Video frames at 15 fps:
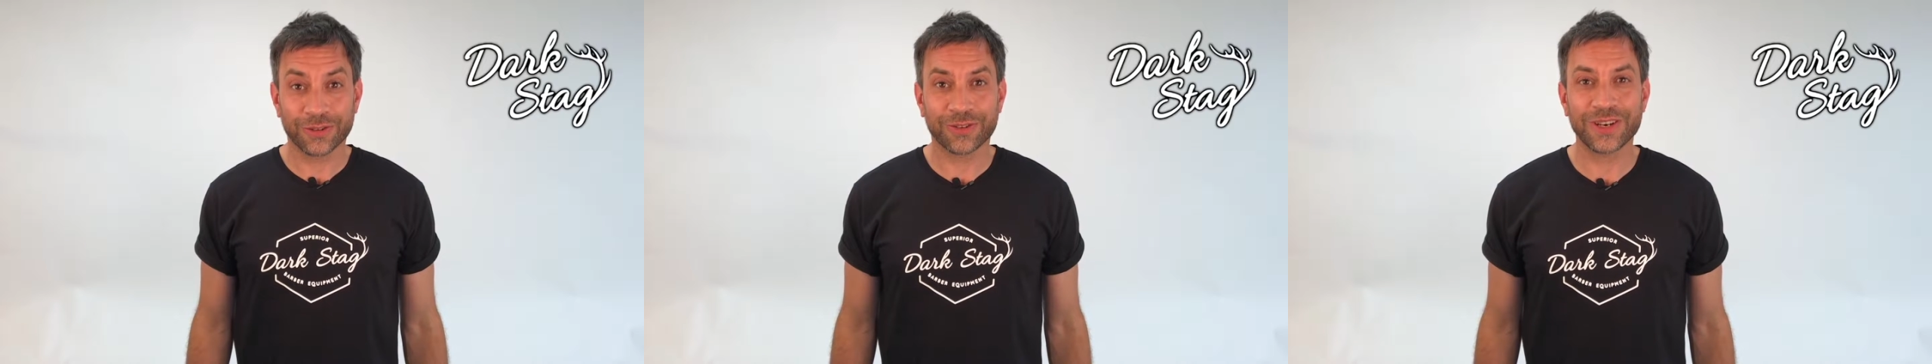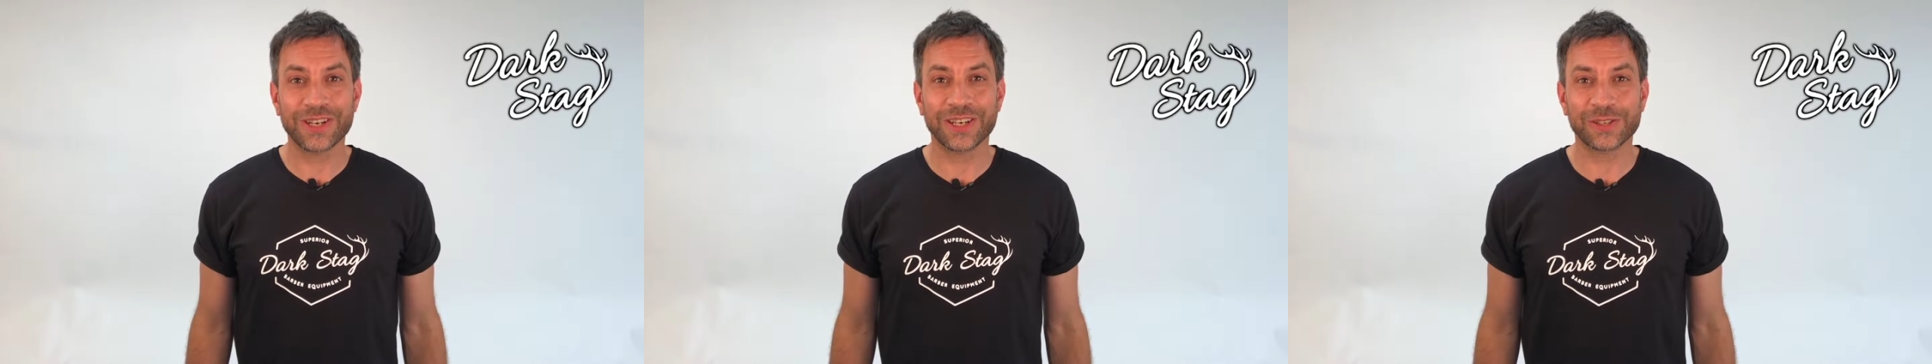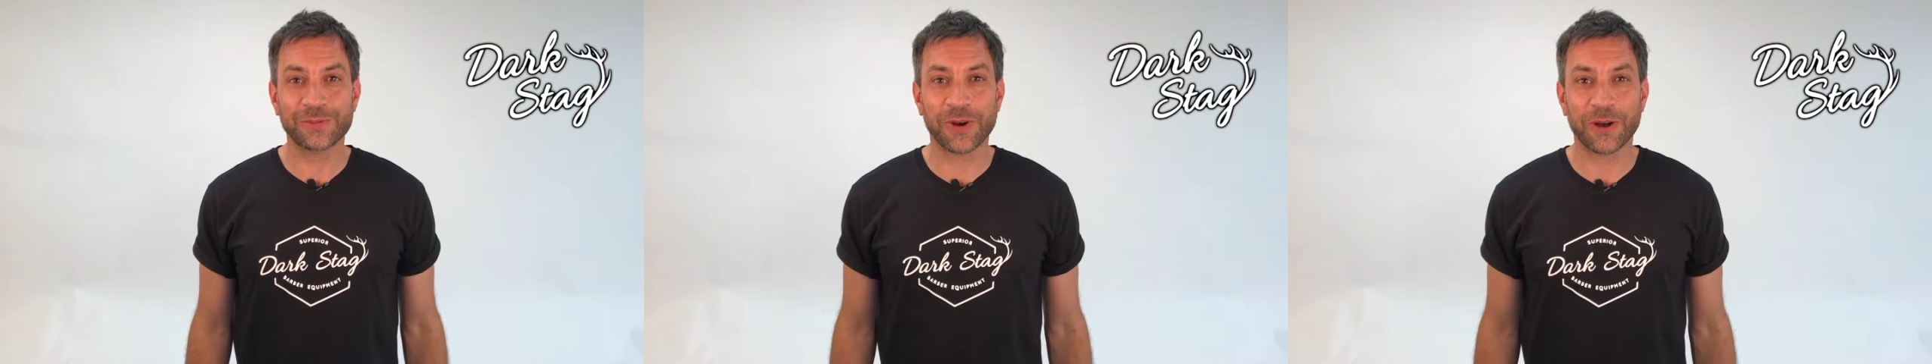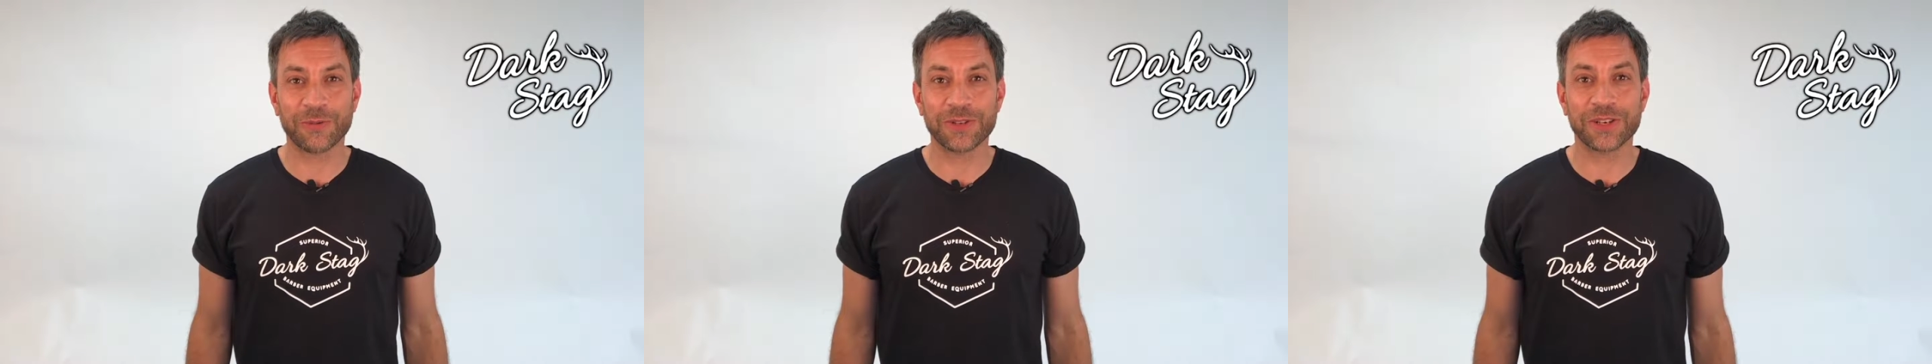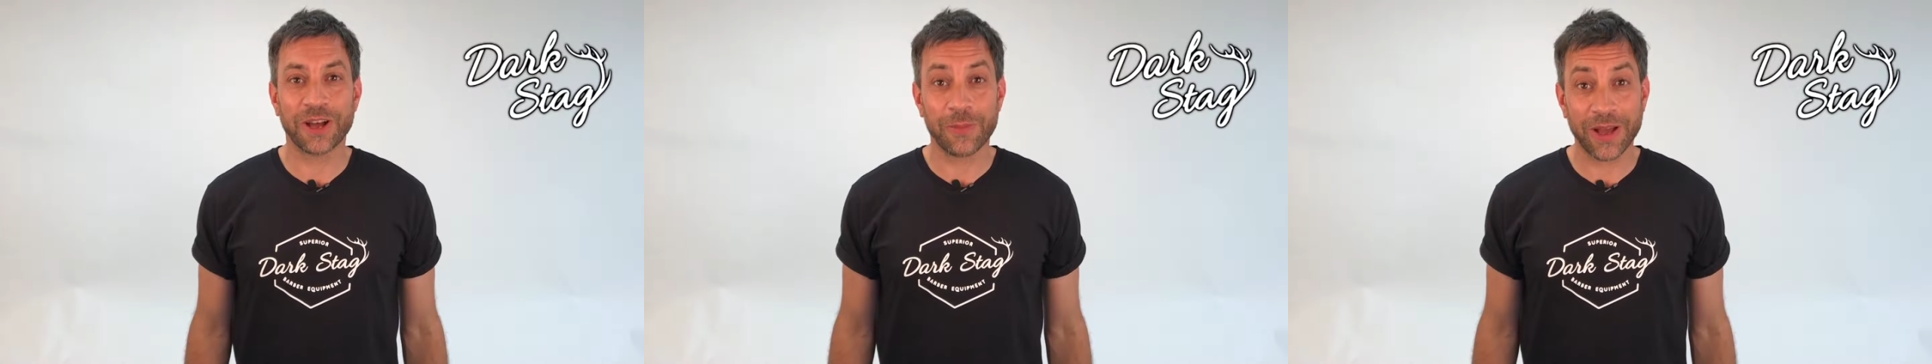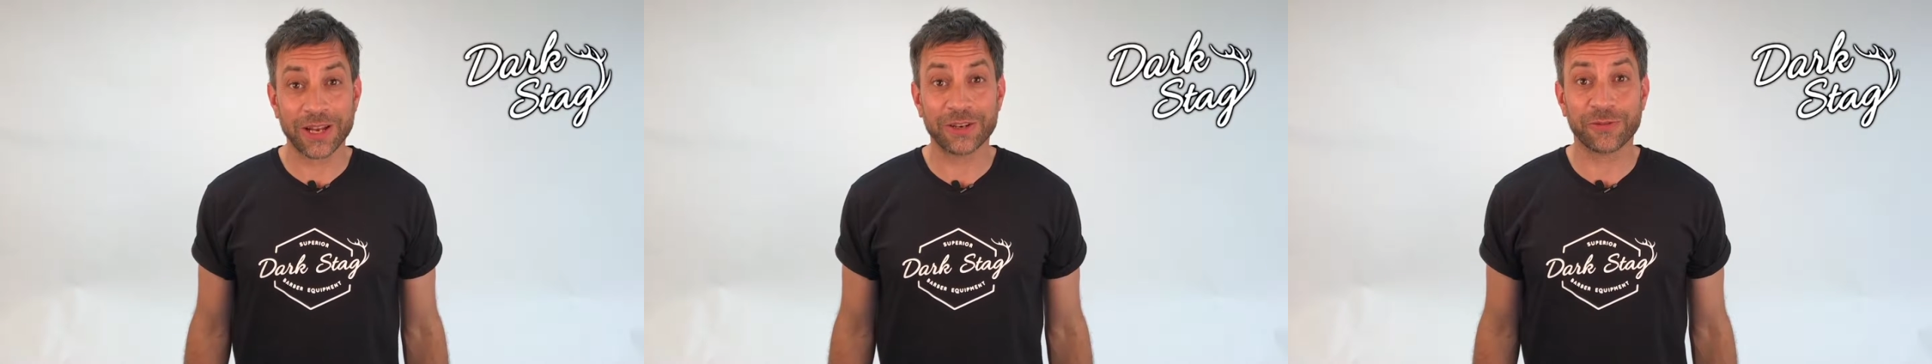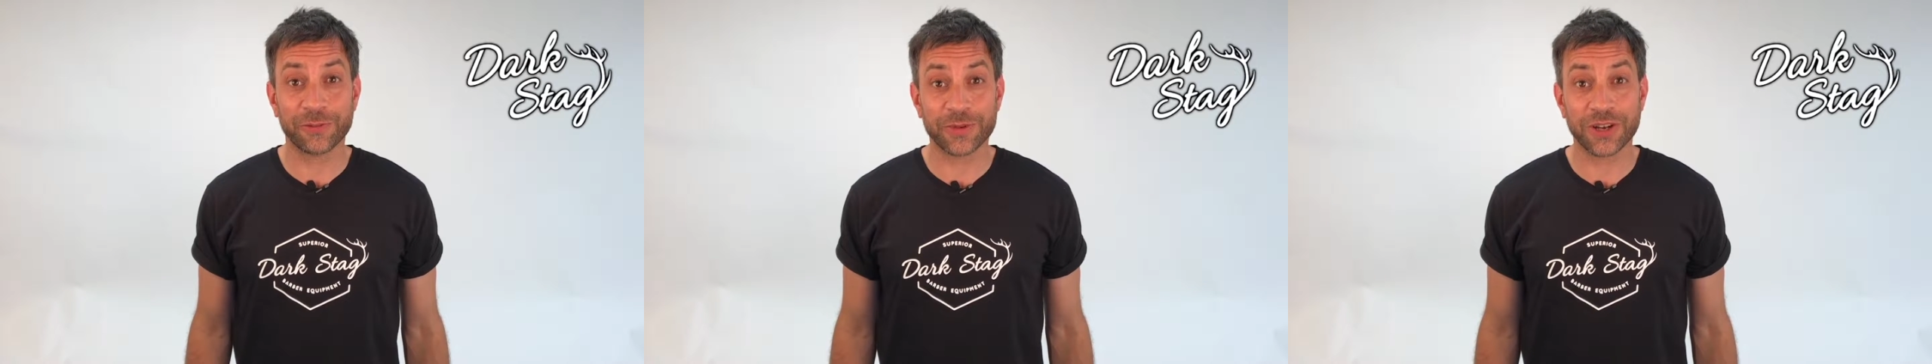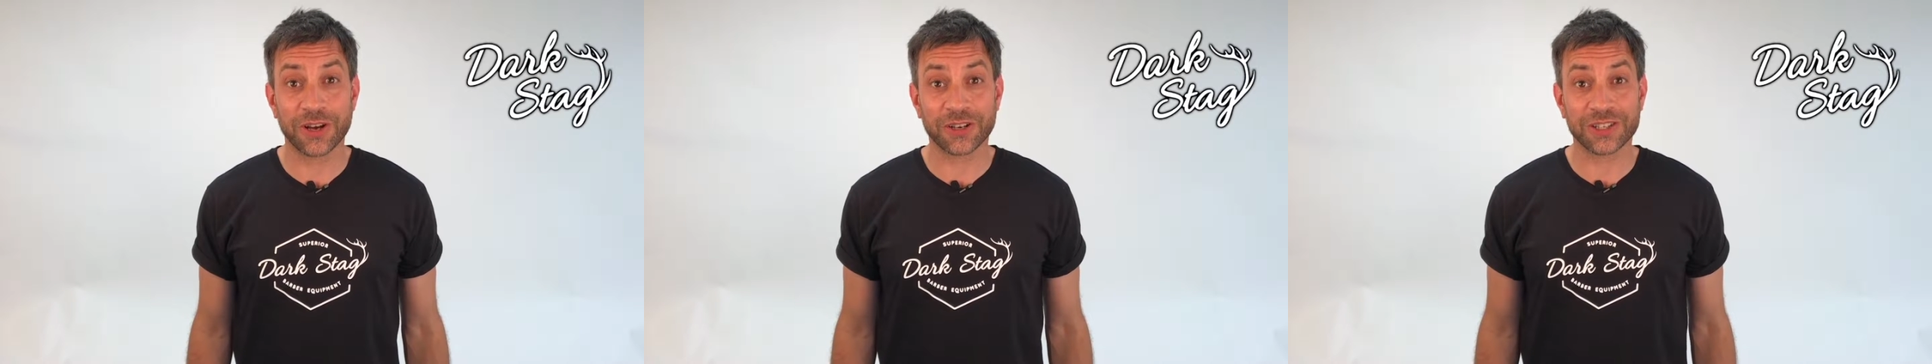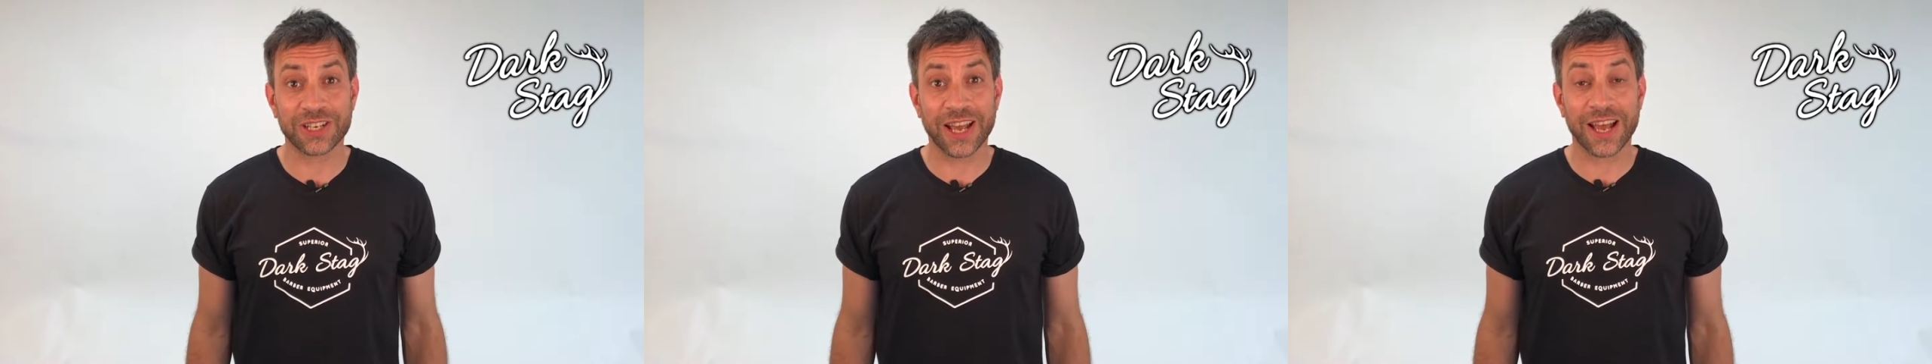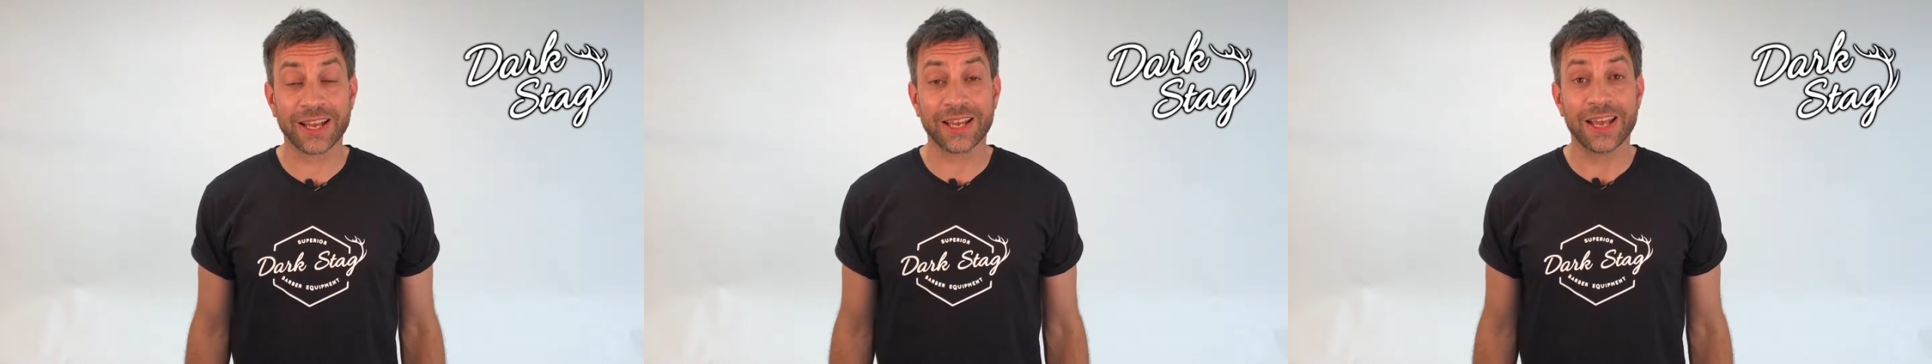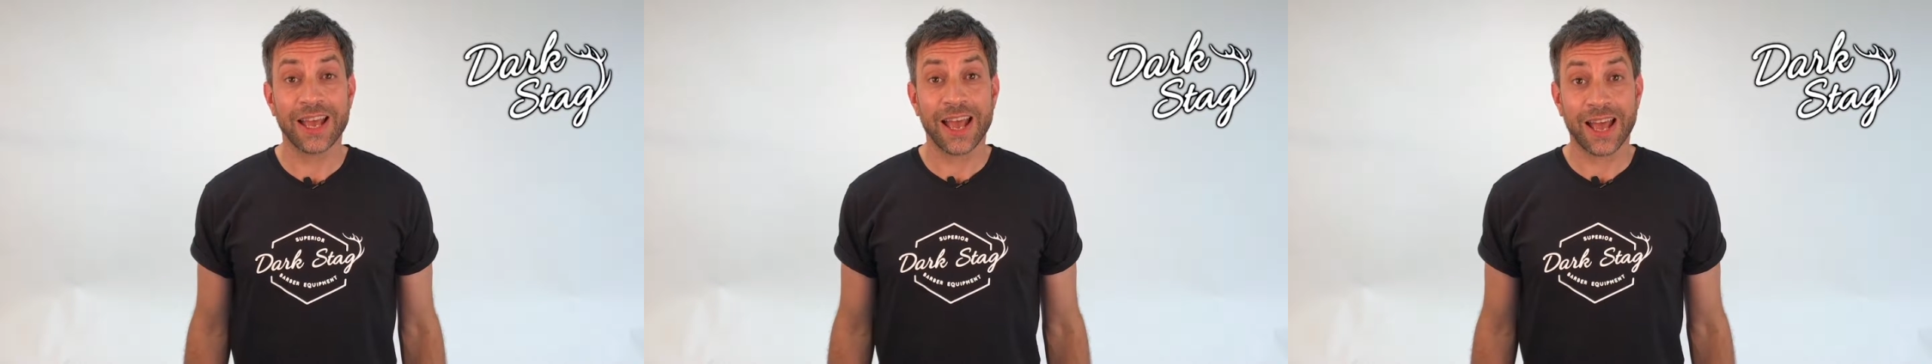Greetings barbers, I'm Andy from Dark Stag,